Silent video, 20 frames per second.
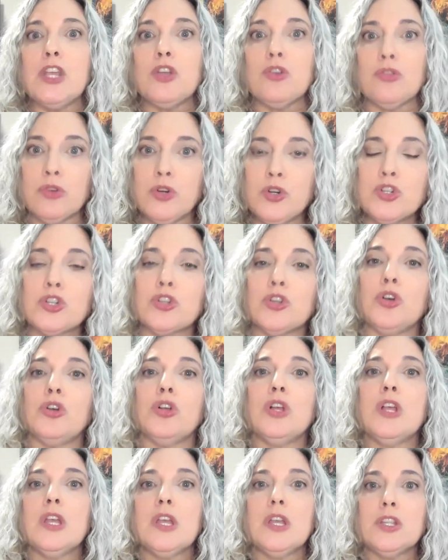
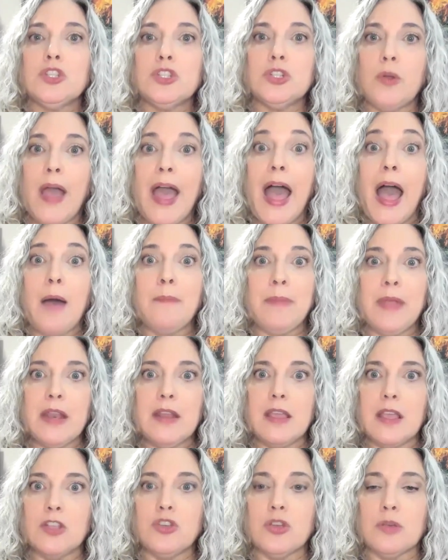crucial to happen
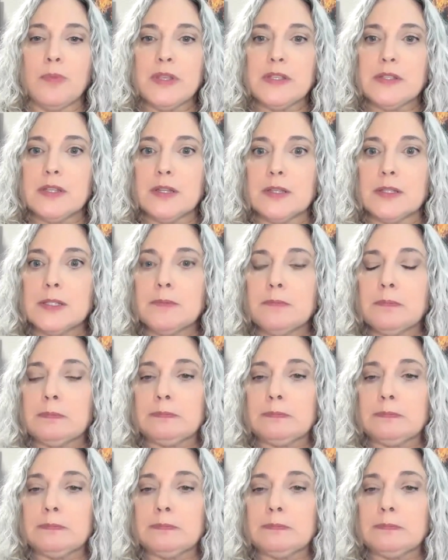in your business.